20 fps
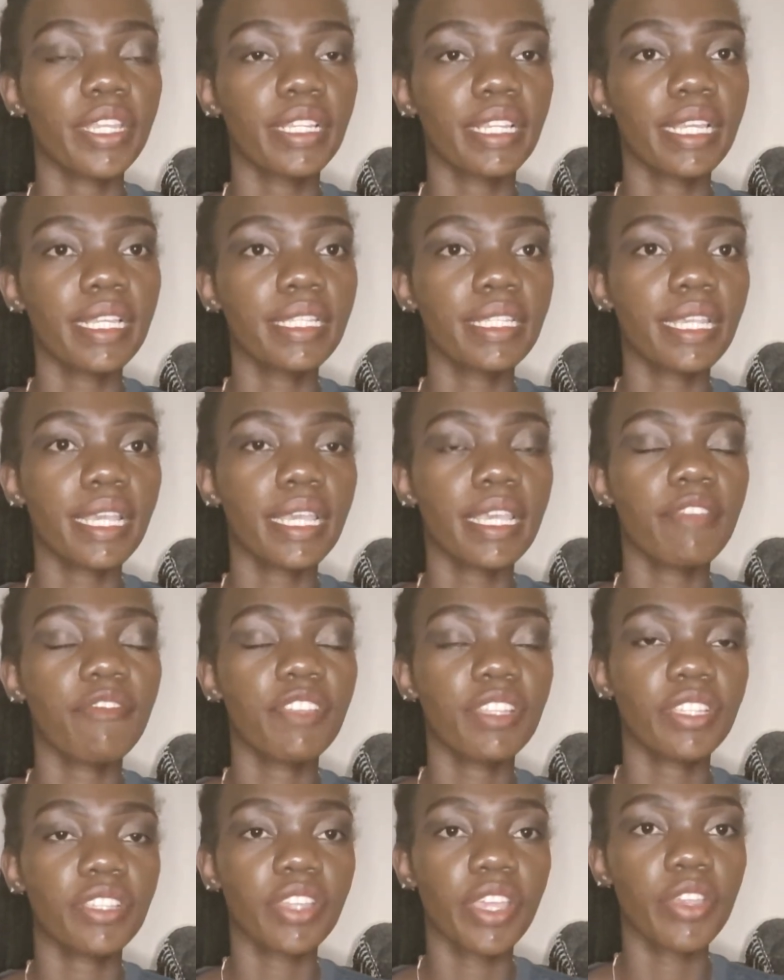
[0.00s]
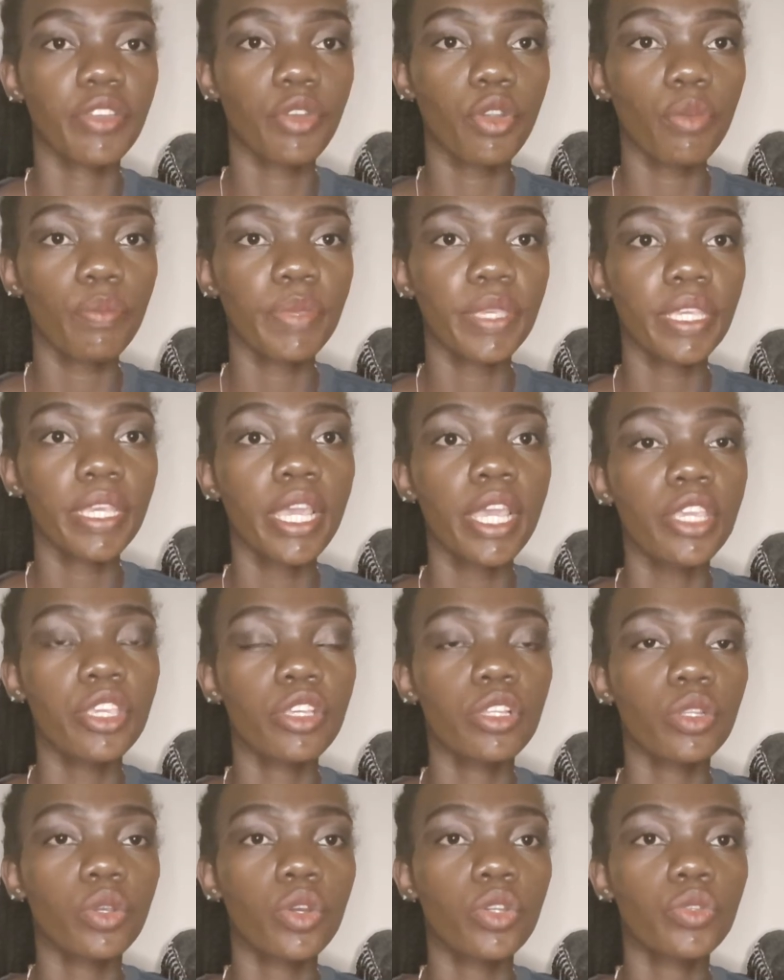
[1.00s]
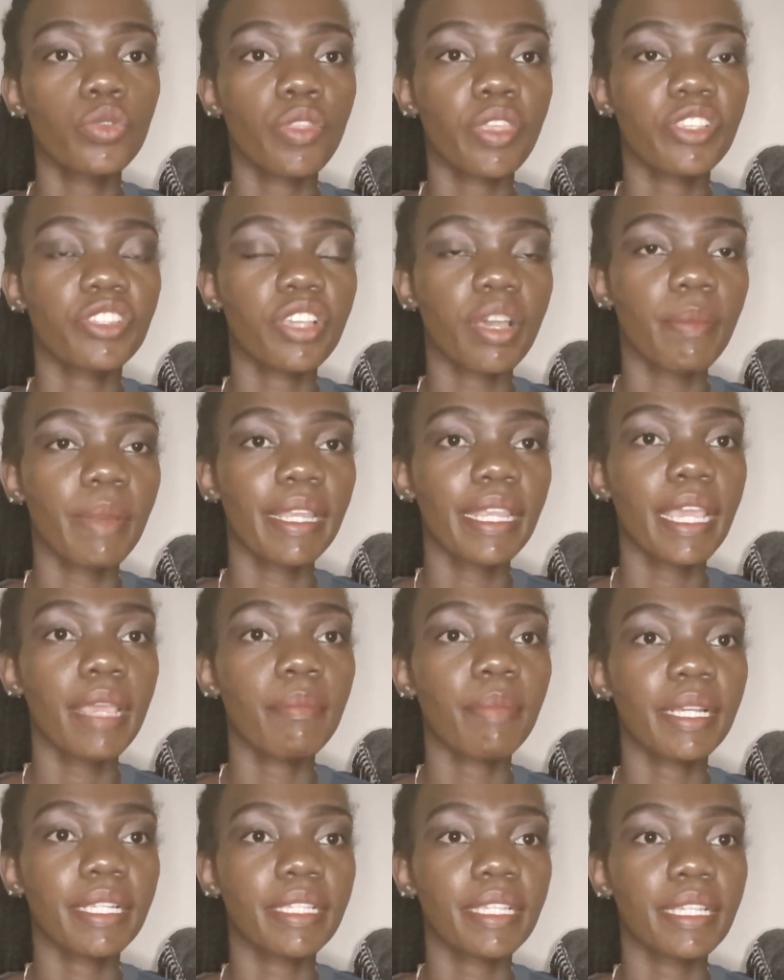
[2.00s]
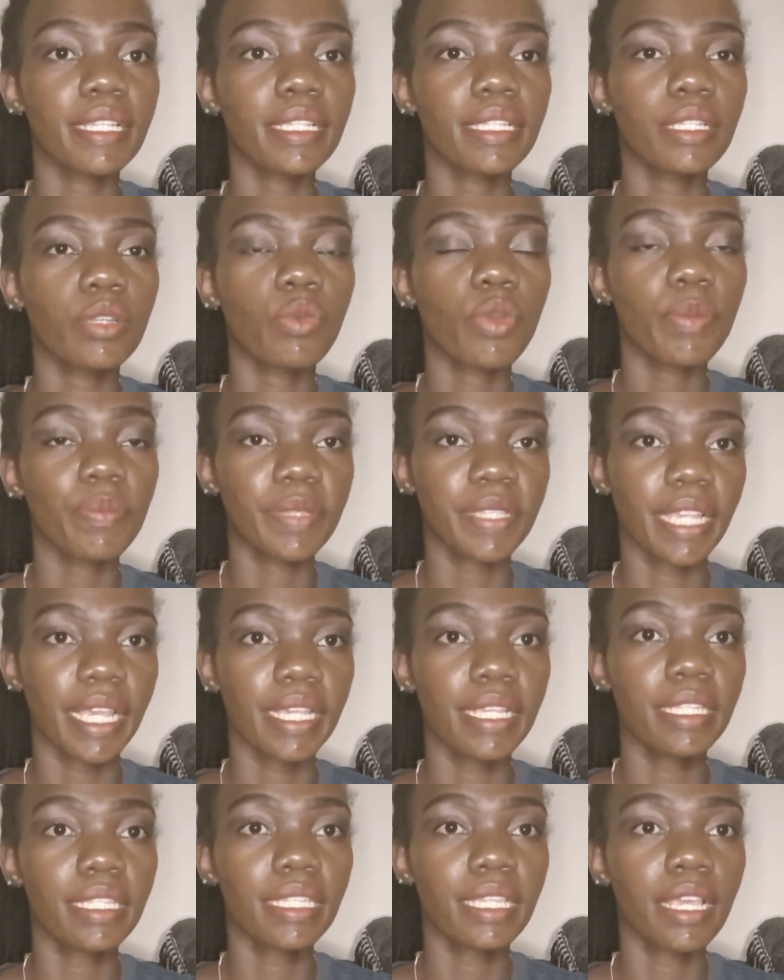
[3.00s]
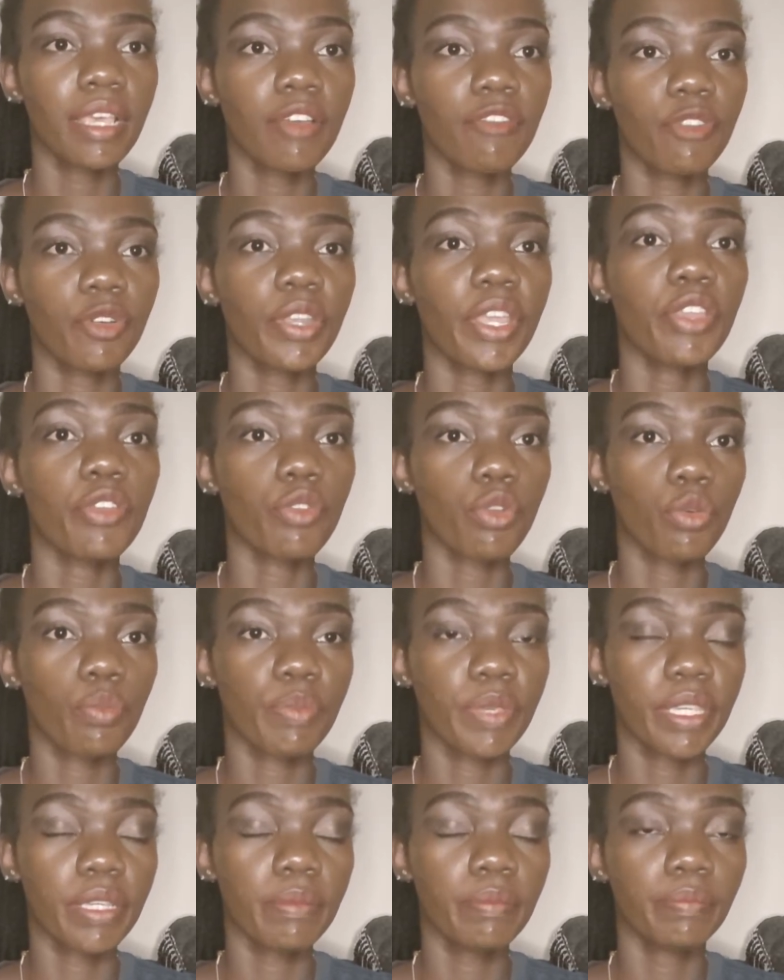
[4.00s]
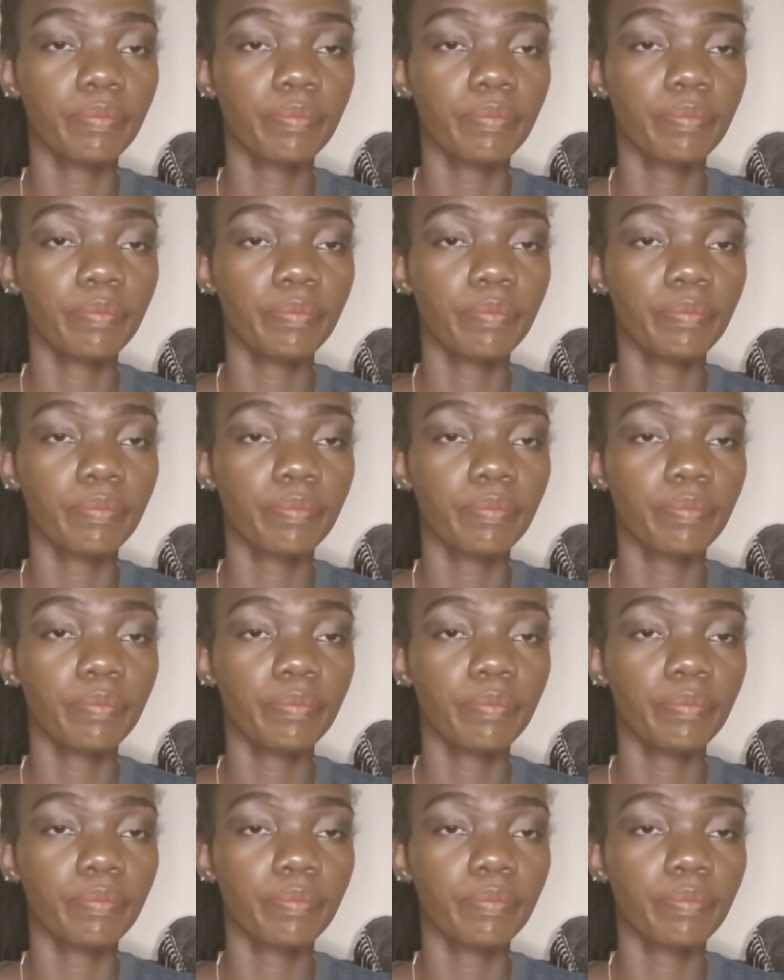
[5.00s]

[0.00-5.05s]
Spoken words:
Let's say if it's Nairobi, you'll go to the German embassy's website for Nairobi,